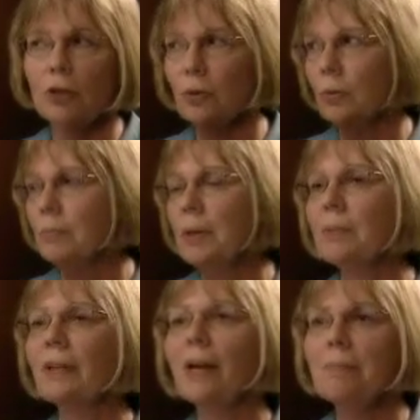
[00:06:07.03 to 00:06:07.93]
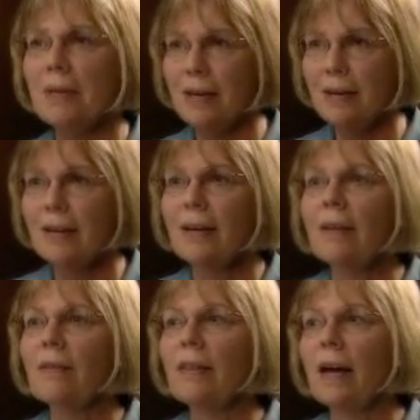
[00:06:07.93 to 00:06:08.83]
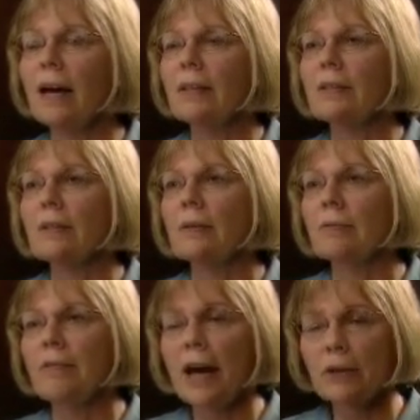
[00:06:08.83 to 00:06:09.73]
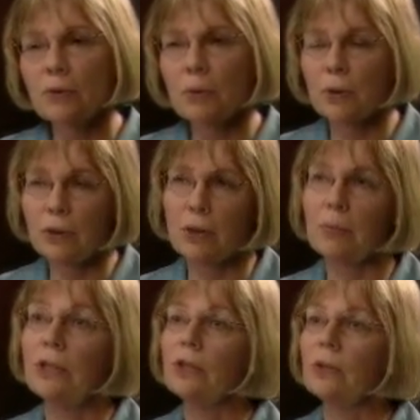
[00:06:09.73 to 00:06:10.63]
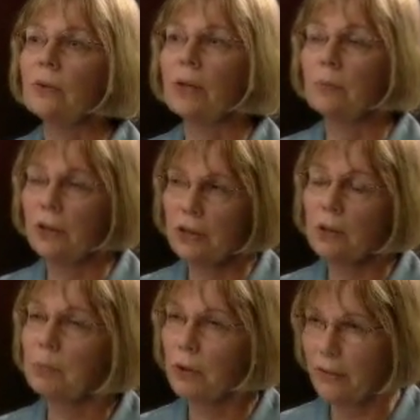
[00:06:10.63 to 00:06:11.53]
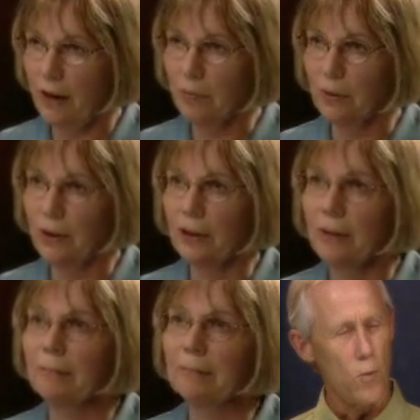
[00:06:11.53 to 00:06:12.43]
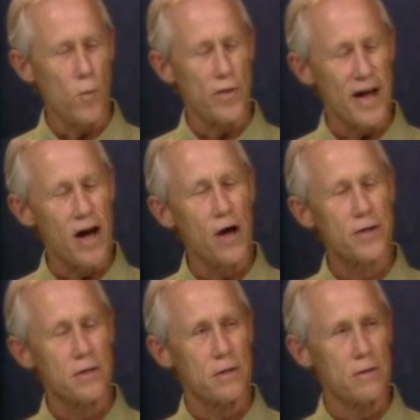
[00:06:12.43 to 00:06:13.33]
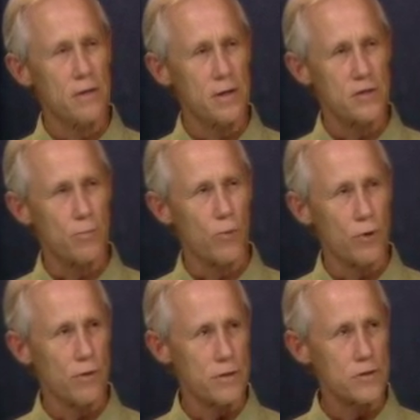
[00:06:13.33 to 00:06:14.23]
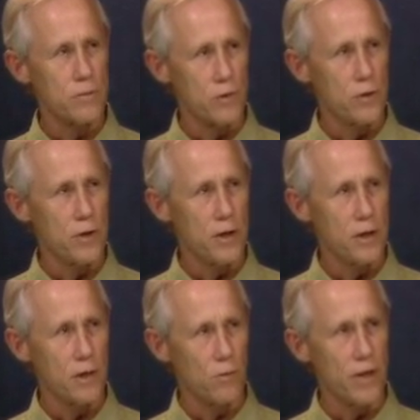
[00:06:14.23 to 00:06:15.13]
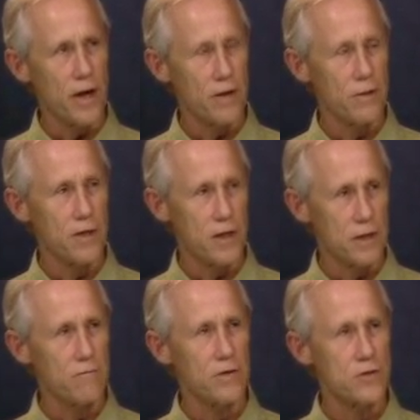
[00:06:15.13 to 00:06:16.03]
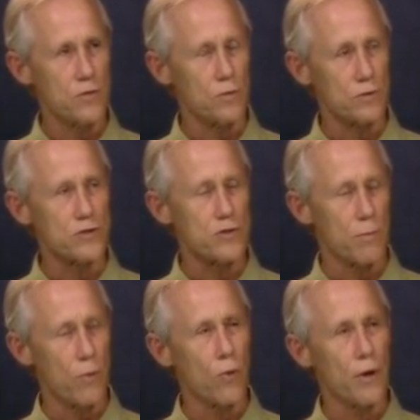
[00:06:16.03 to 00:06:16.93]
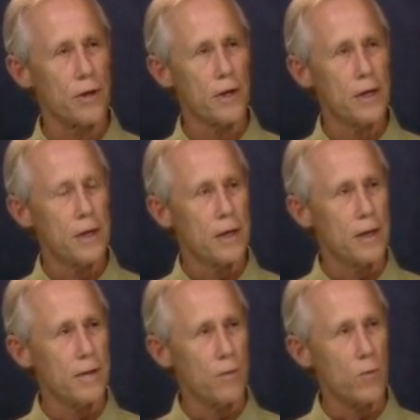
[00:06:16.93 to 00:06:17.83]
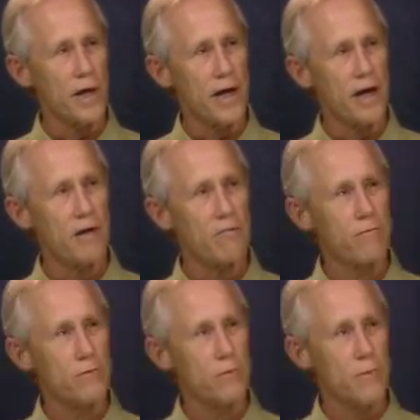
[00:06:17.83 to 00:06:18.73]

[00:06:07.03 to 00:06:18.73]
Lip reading: you, people like me, that value the work that we do and want to support that work. Without the support of this community and without the individual support that we have to